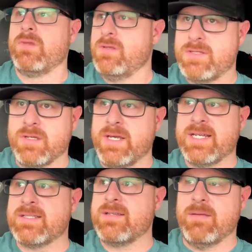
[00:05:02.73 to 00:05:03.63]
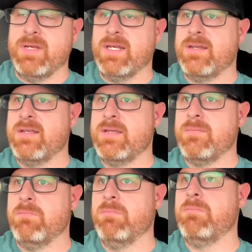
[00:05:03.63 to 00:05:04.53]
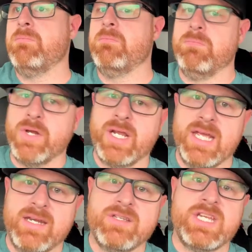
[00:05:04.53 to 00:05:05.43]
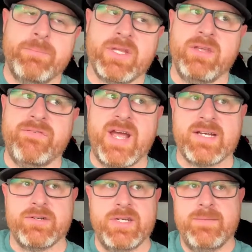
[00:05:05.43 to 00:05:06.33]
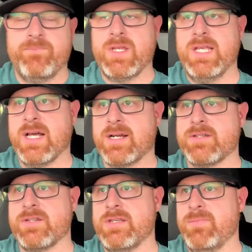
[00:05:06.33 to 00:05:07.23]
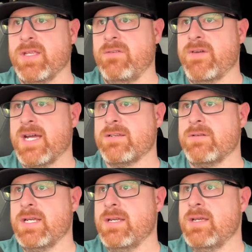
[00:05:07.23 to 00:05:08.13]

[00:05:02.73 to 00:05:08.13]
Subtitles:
so I mean, but again, typically factory. E-lockers are typically factory.